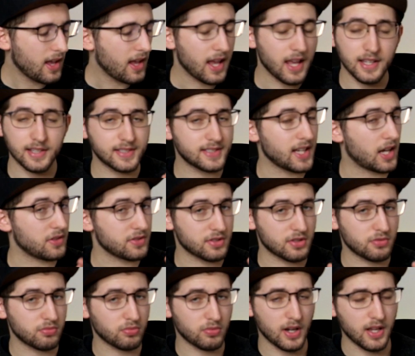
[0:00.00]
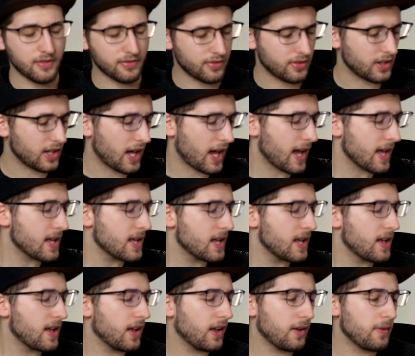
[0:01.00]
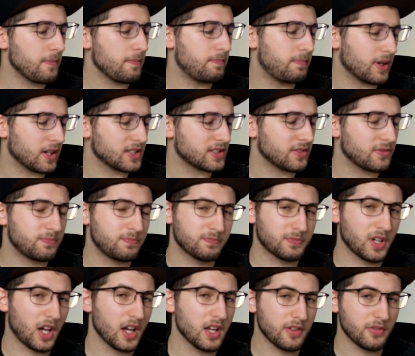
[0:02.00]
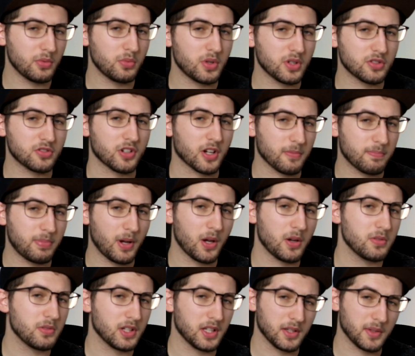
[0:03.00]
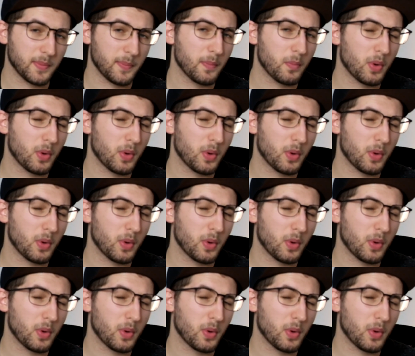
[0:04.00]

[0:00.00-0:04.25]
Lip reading: it sounds great for that, but it's a kind of a one-trick pony.